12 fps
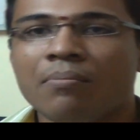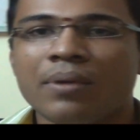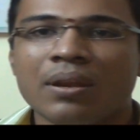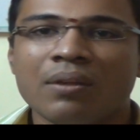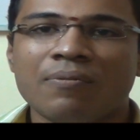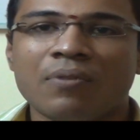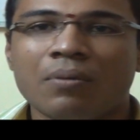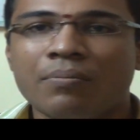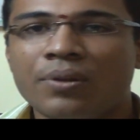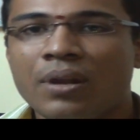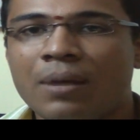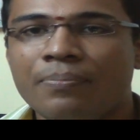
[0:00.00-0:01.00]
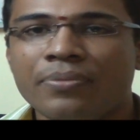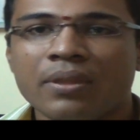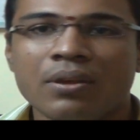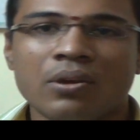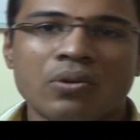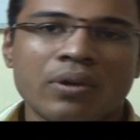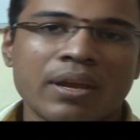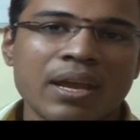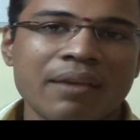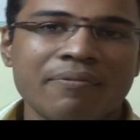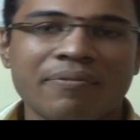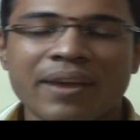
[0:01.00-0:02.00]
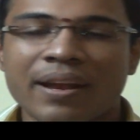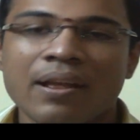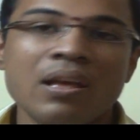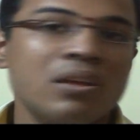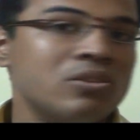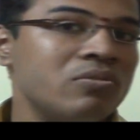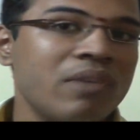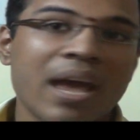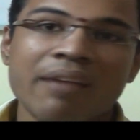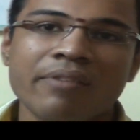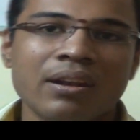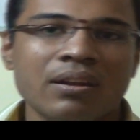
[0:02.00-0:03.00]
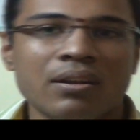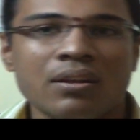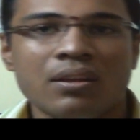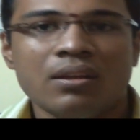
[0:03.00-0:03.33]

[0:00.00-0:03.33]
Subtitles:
mirror formula. Okay, fine. So I will